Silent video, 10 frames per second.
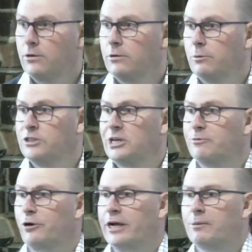In
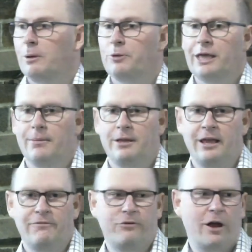chapter 18, when we come to that
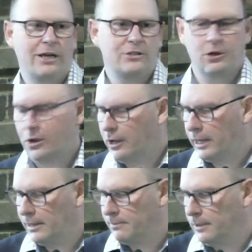phrase, "I
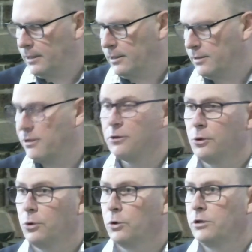am the
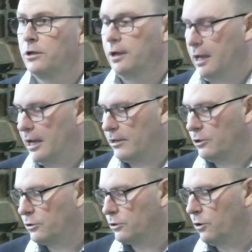Lord
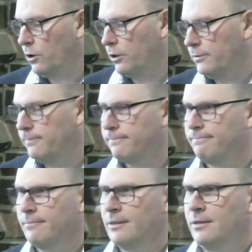your God,"
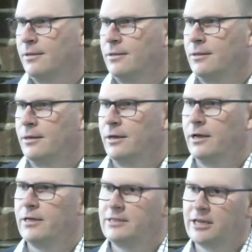
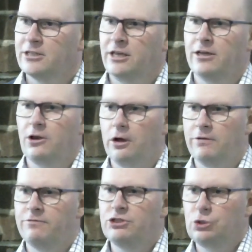it's actually a kind
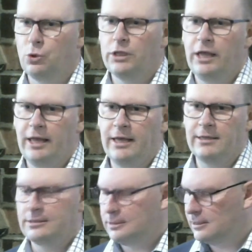of
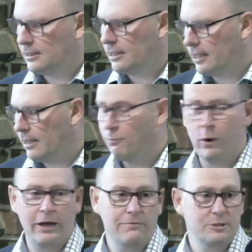shorthand
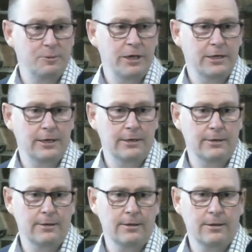way of speaking
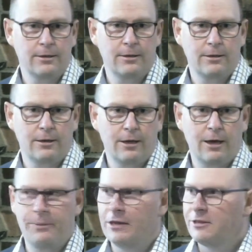
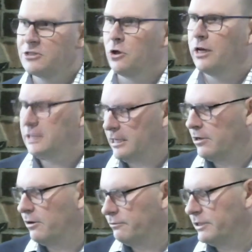about this idea
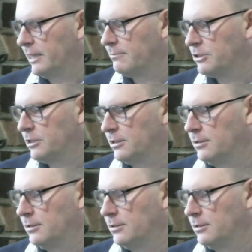of redemption.